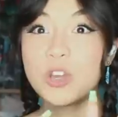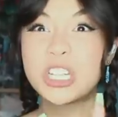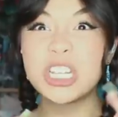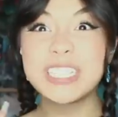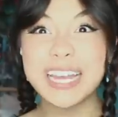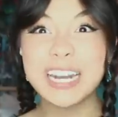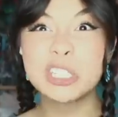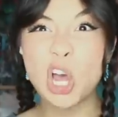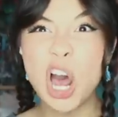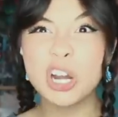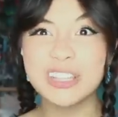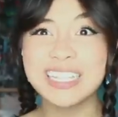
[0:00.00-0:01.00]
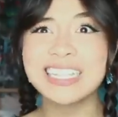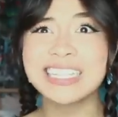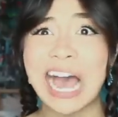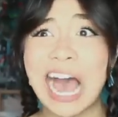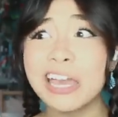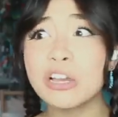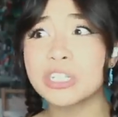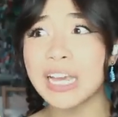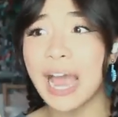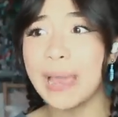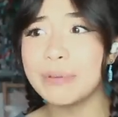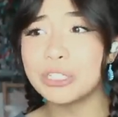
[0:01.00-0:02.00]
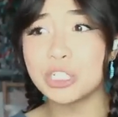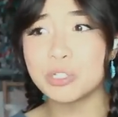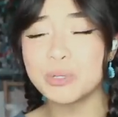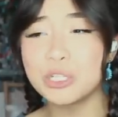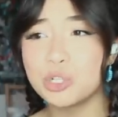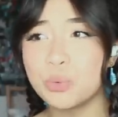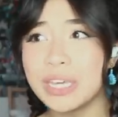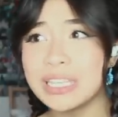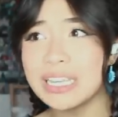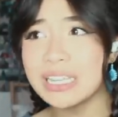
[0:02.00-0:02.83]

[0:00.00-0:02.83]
She's had a daughter this entire time and she's been doing